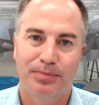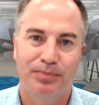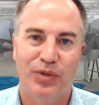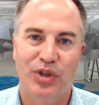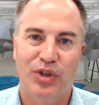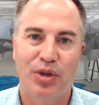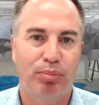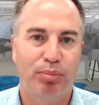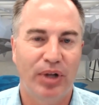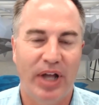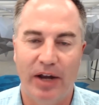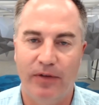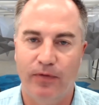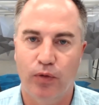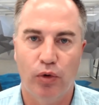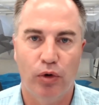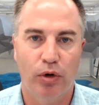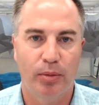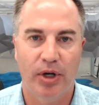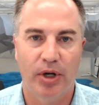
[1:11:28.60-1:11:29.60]
the
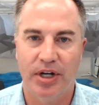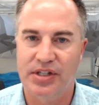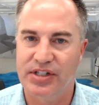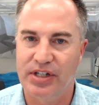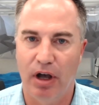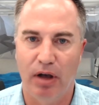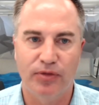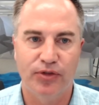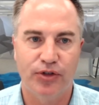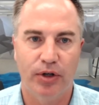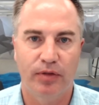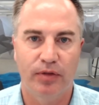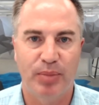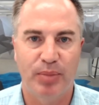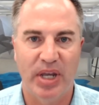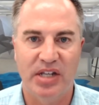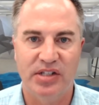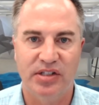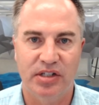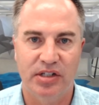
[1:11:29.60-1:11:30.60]
platform on a self-serve
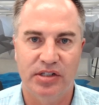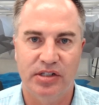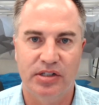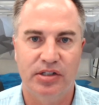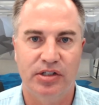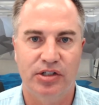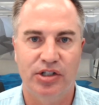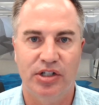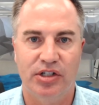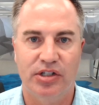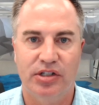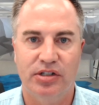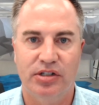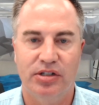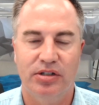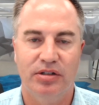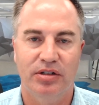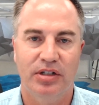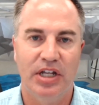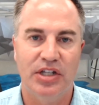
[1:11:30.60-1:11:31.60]
basis is
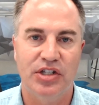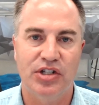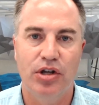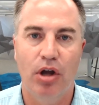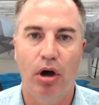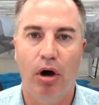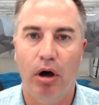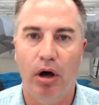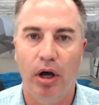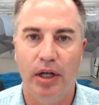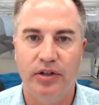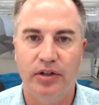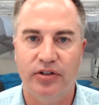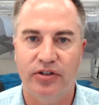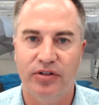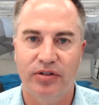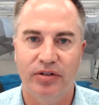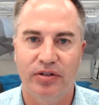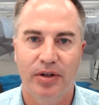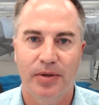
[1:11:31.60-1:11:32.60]
just it's
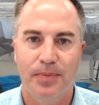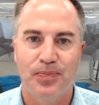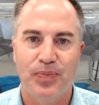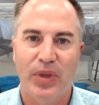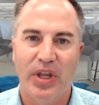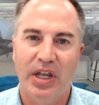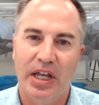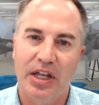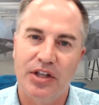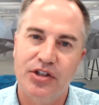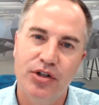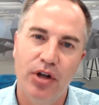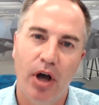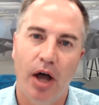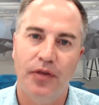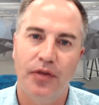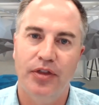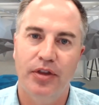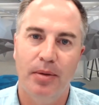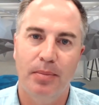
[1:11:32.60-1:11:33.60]
not it's
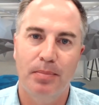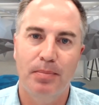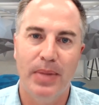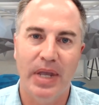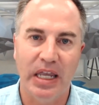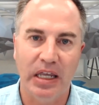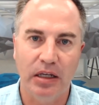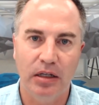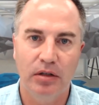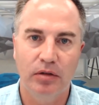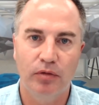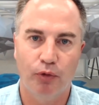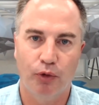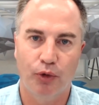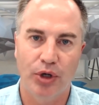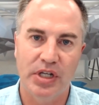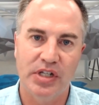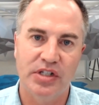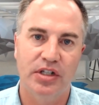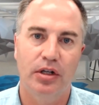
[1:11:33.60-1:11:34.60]
not the main
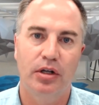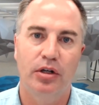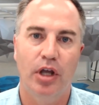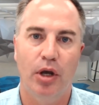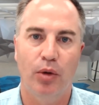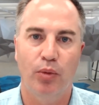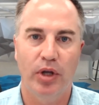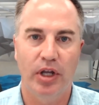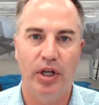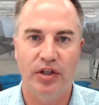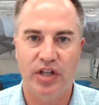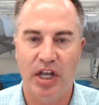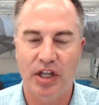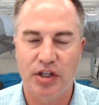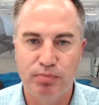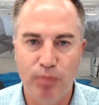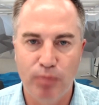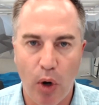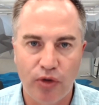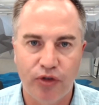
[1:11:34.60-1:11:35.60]
reason that it's,
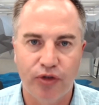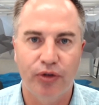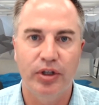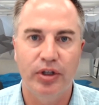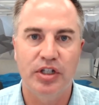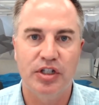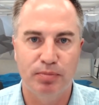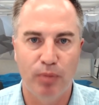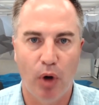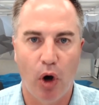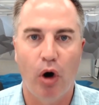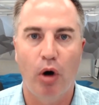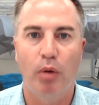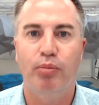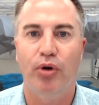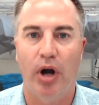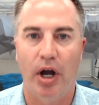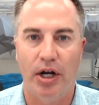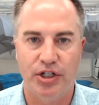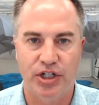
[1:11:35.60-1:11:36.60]
it's mostly small
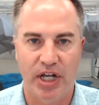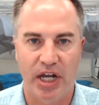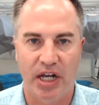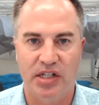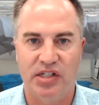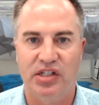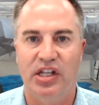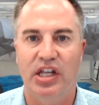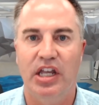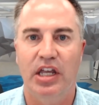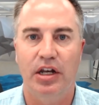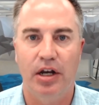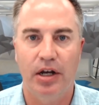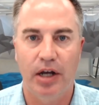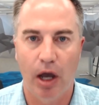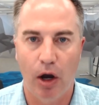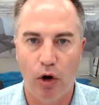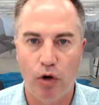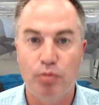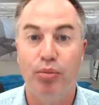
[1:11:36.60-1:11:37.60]
projects in and
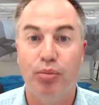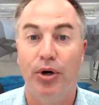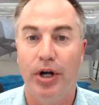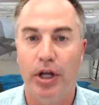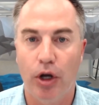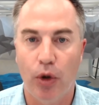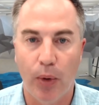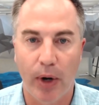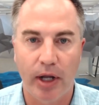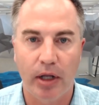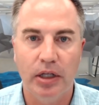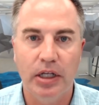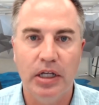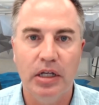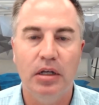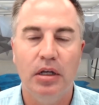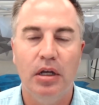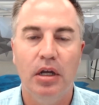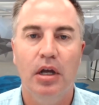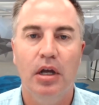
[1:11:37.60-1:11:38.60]
out pretty
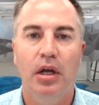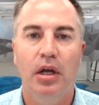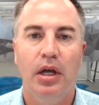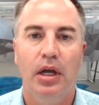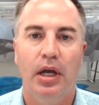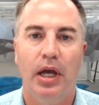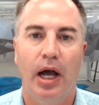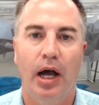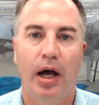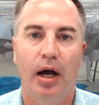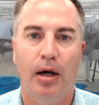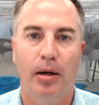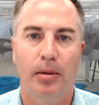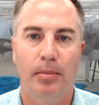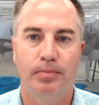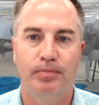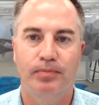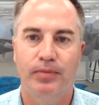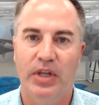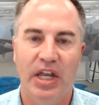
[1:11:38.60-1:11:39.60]
quickly.
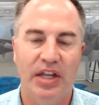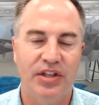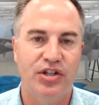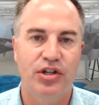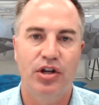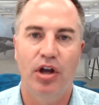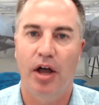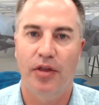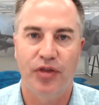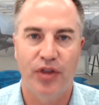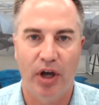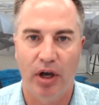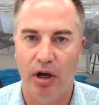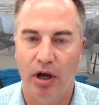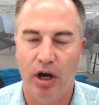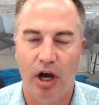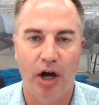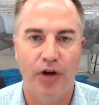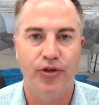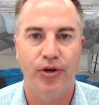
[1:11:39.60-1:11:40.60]
Um, it's not the
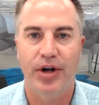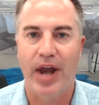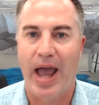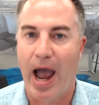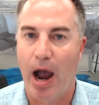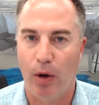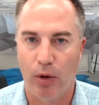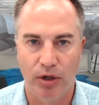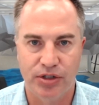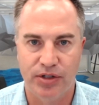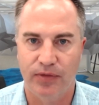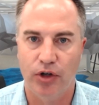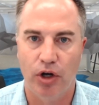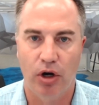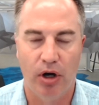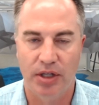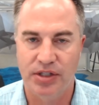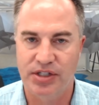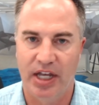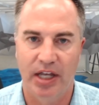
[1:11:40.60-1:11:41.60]
hundred hours of
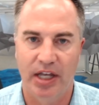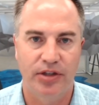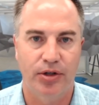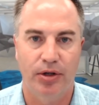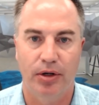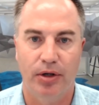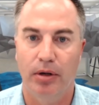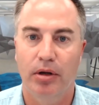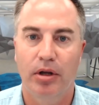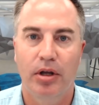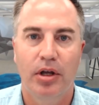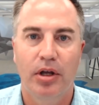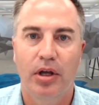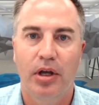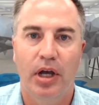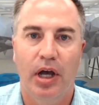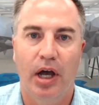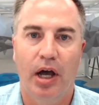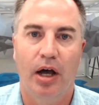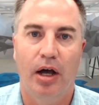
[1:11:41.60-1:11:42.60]
content or
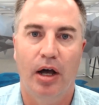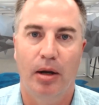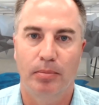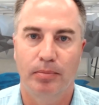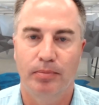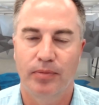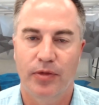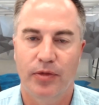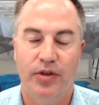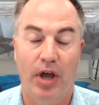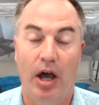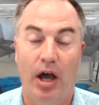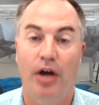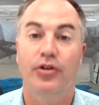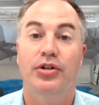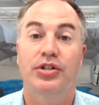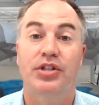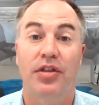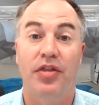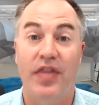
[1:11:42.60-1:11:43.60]
um,
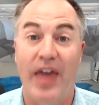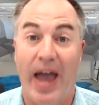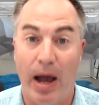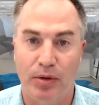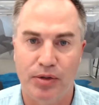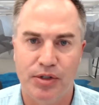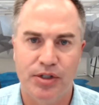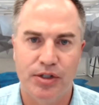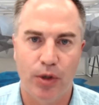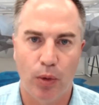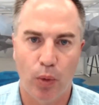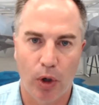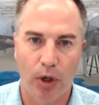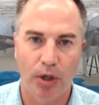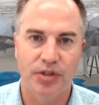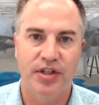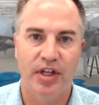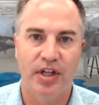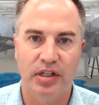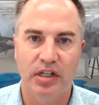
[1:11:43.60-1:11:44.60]
hundreds of thousands of
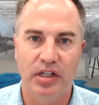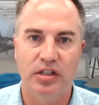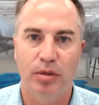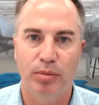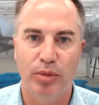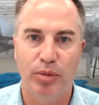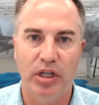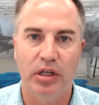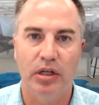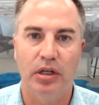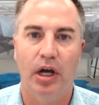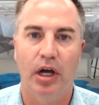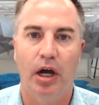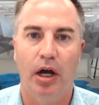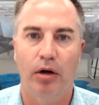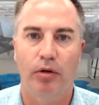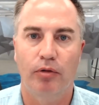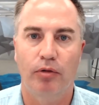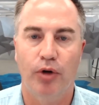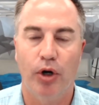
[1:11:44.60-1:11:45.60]
words that need to be
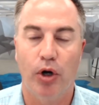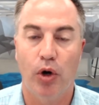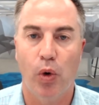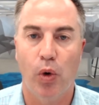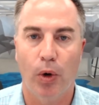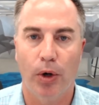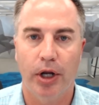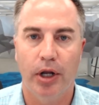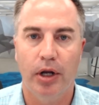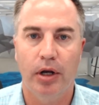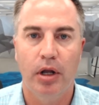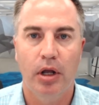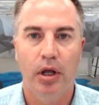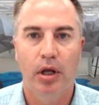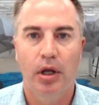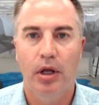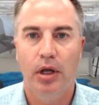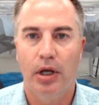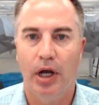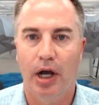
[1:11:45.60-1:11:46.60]
uh, recorded.
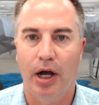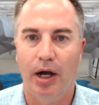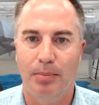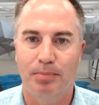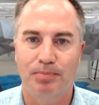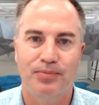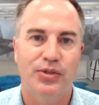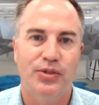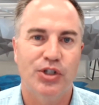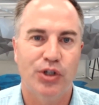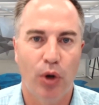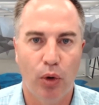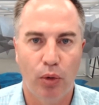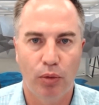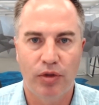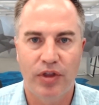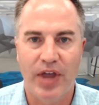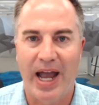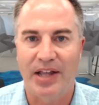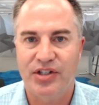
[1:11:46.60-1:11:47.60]
Um, so
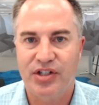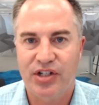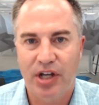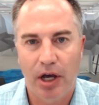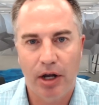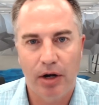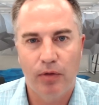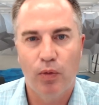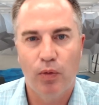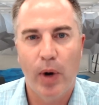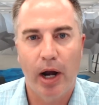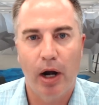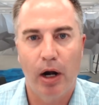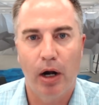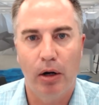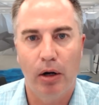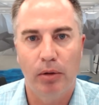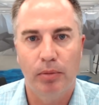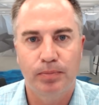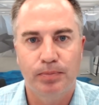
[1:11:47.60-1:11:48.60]
that's kind of
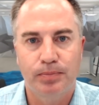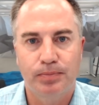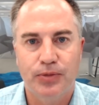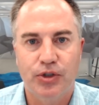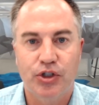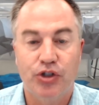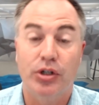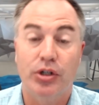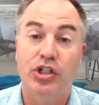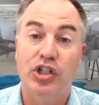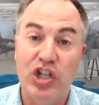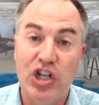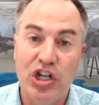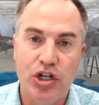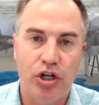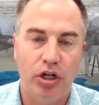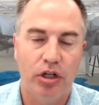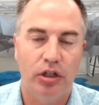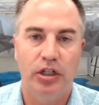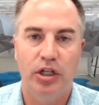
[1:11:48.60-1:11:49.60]
where
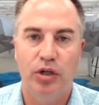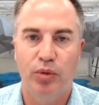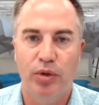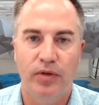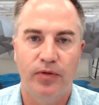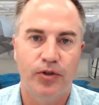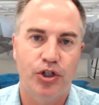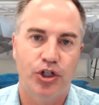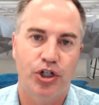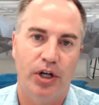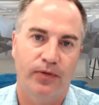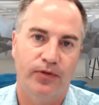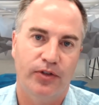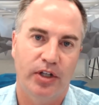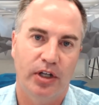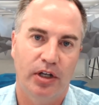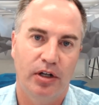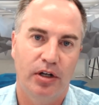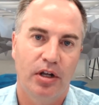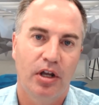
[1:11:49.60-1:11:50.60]
strategically we've
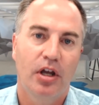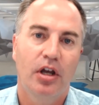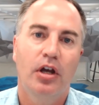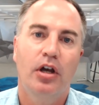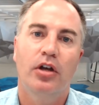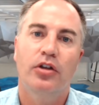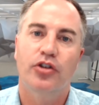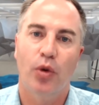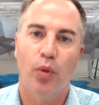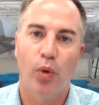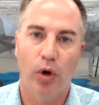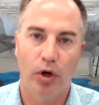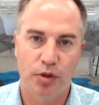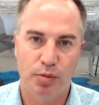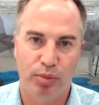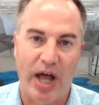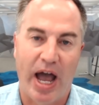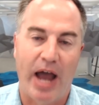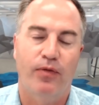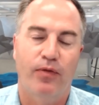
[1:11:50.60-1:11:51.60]
shifted towards
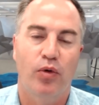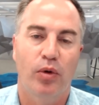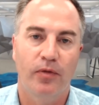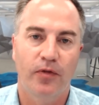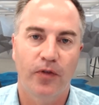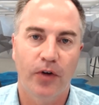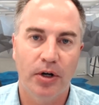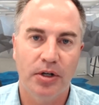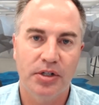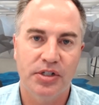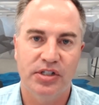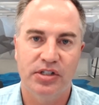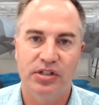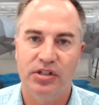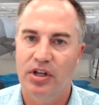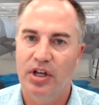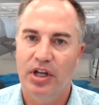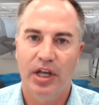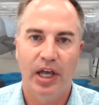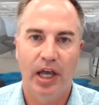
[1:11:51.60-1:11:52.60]
platform first.
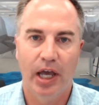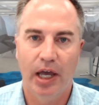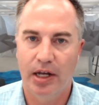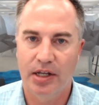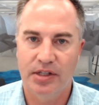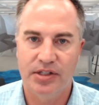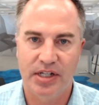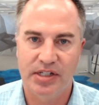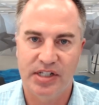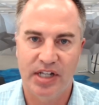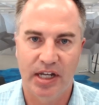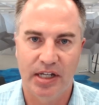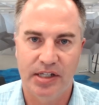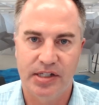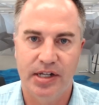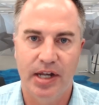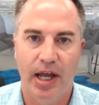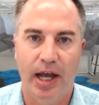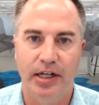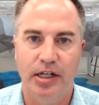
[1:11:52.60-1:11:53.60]
And as I say, it's
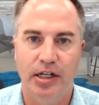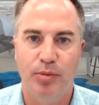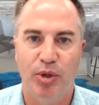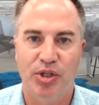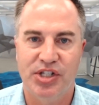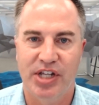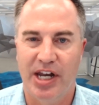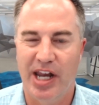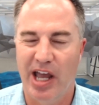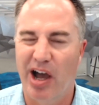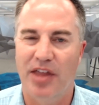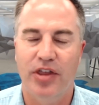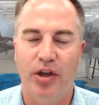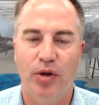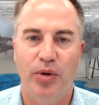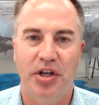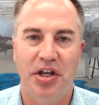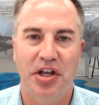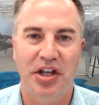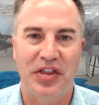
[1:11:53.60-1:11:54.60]
90% now. I think
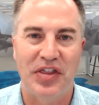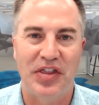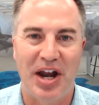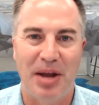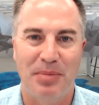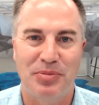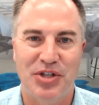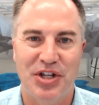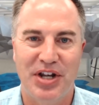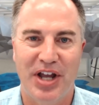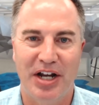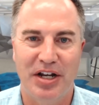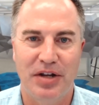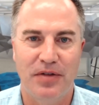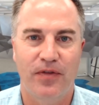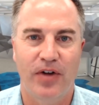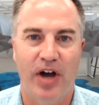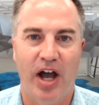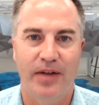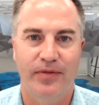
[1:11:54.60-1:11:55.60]
we can get that up to
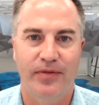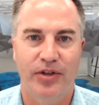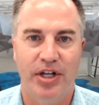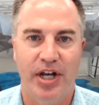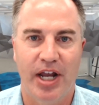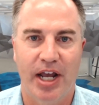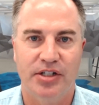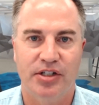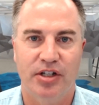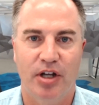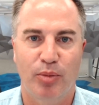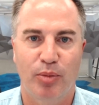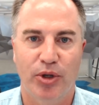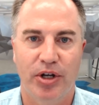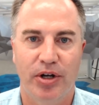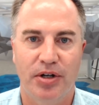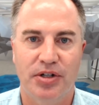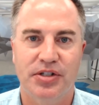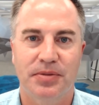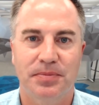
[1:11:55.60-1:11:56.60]
95 in the next
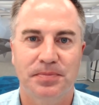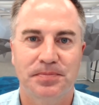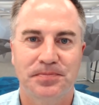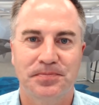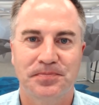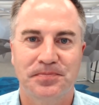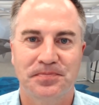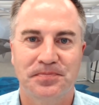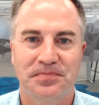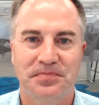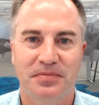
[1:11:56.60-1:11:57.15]
couple years. Mm,